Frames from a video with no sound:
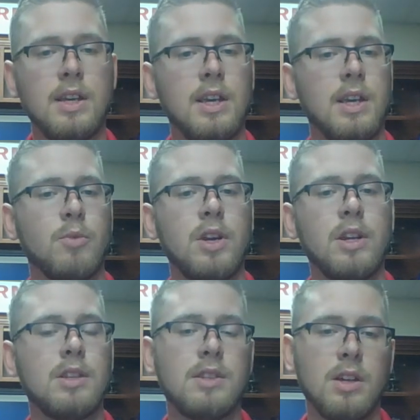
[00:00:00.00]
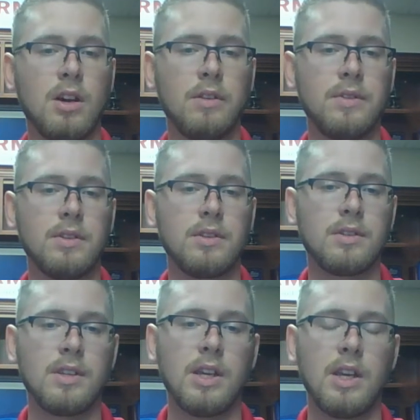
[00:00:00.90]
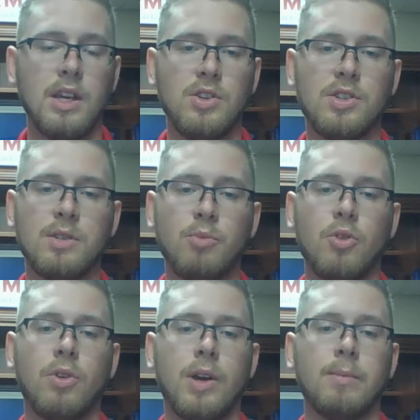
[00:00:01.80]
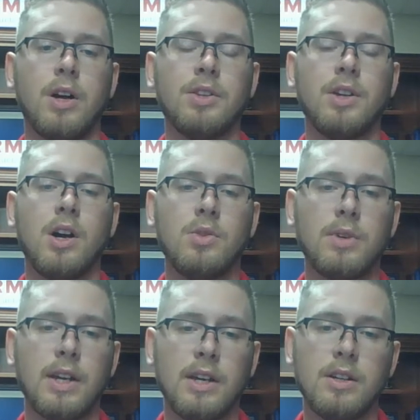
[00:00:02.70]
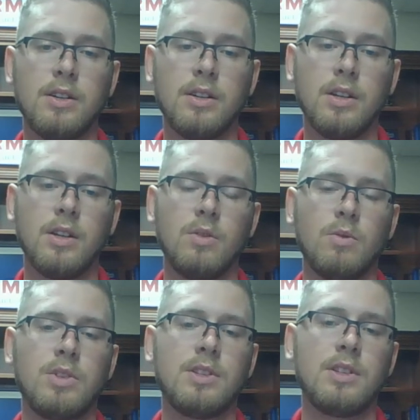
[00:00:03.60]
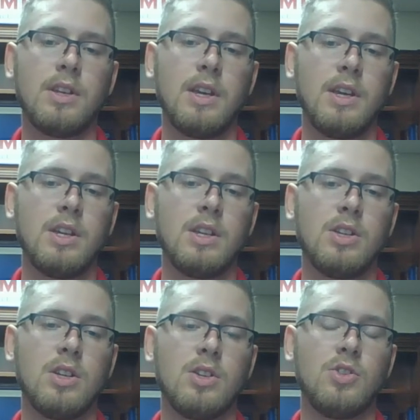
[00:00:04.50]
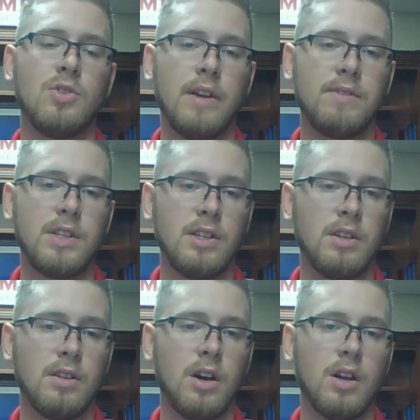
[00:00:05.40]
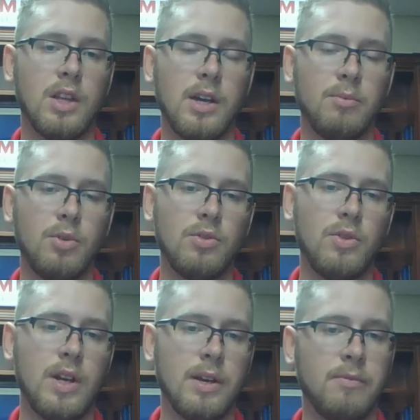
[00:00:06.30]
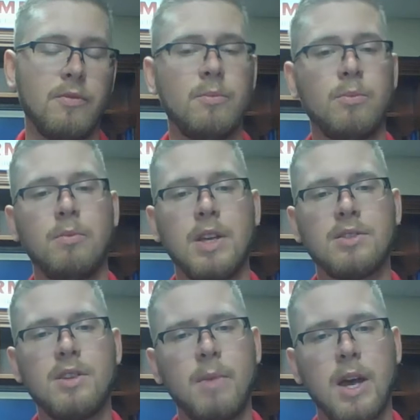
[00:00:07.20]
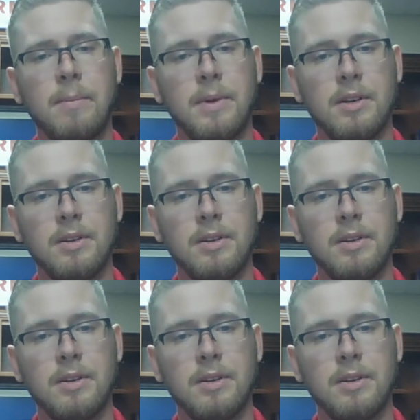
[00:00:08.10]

and bring it into the office and use this program called AutoCAD, which is a drafting online program, basically mapping,